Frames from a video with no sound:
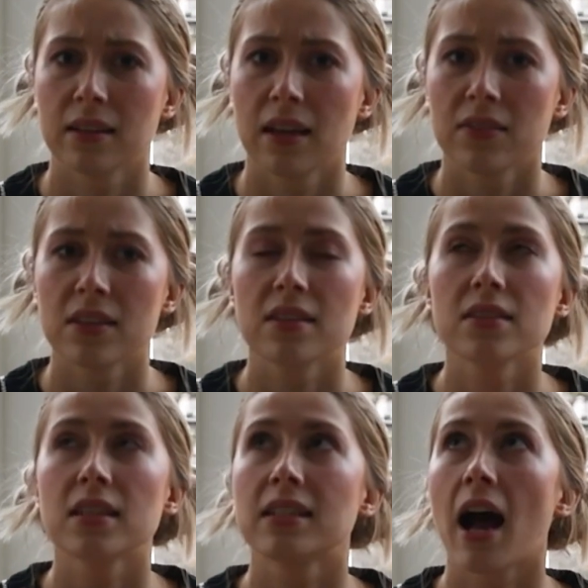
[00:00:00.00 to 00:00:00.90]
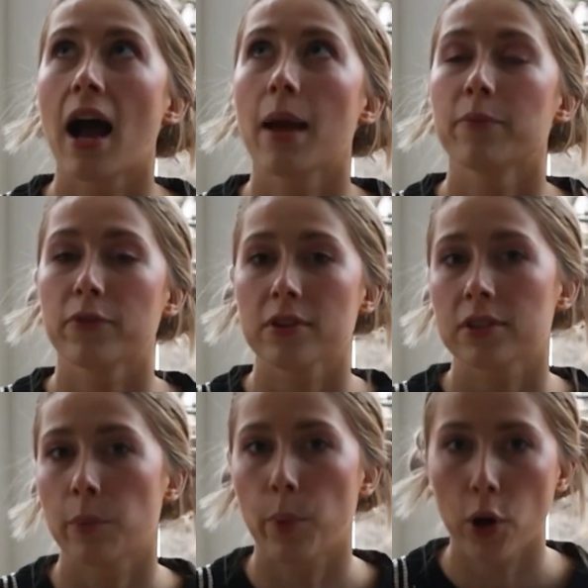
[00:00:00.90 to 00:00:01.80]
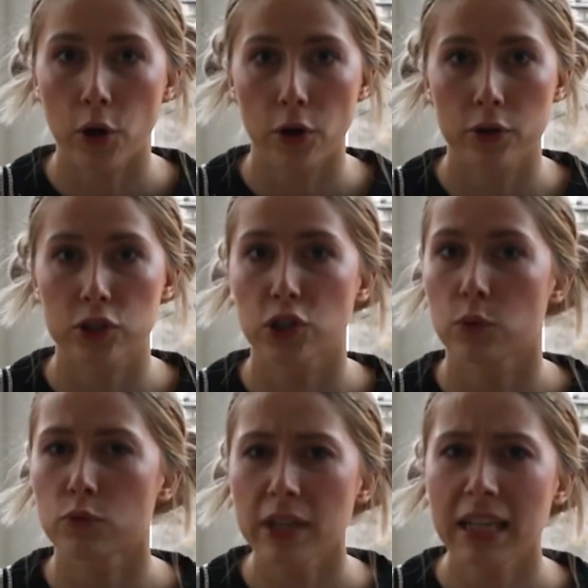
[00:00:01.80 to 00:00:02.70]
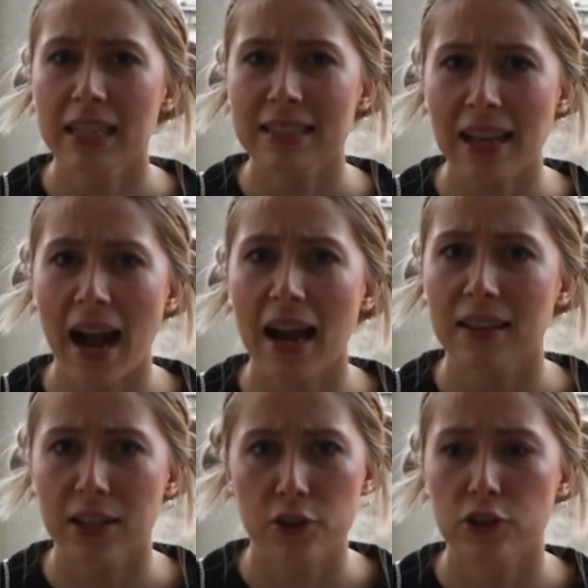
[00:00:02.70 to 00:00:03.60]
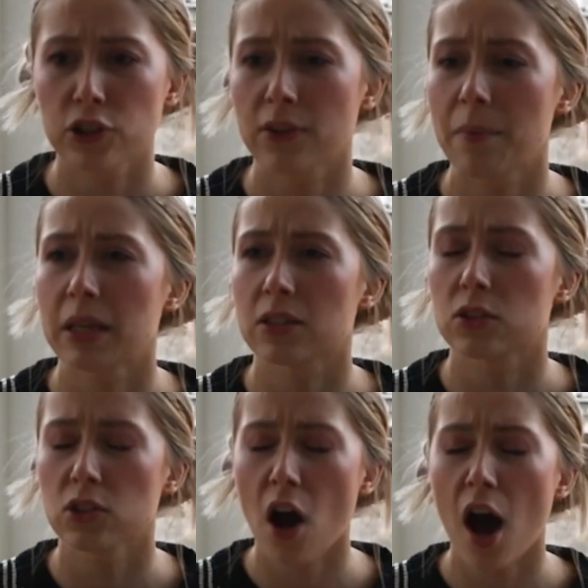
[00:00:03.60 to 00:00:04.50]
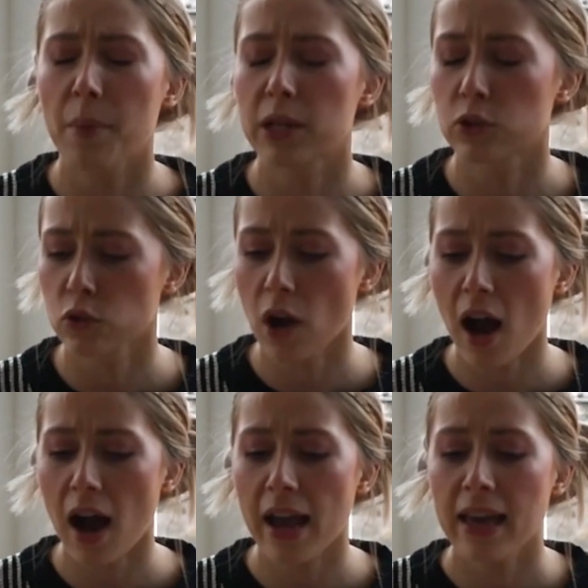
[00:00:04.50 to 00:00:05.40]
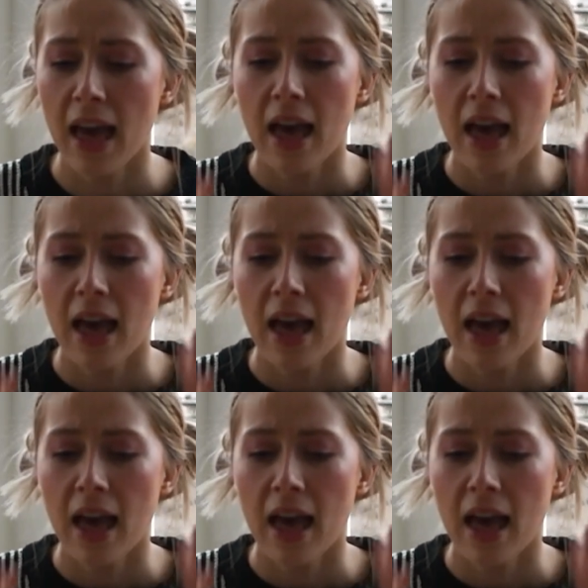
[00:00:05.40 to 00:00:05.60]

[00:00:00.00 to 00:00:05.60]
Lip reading: This is the time for us to purge, to read sad literature that makes us sob and cry,